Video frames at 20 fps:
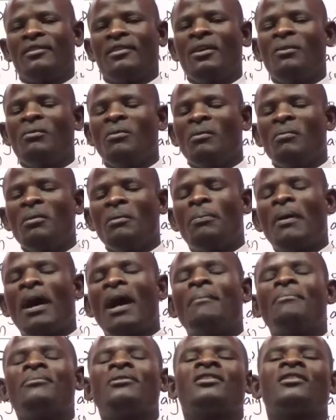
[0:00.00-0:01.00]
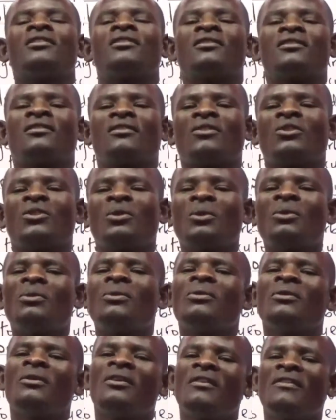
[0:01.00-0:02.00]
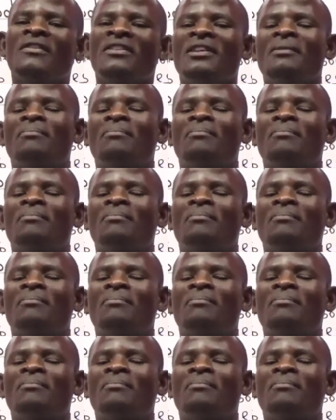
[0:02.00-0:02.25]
will be pumped through the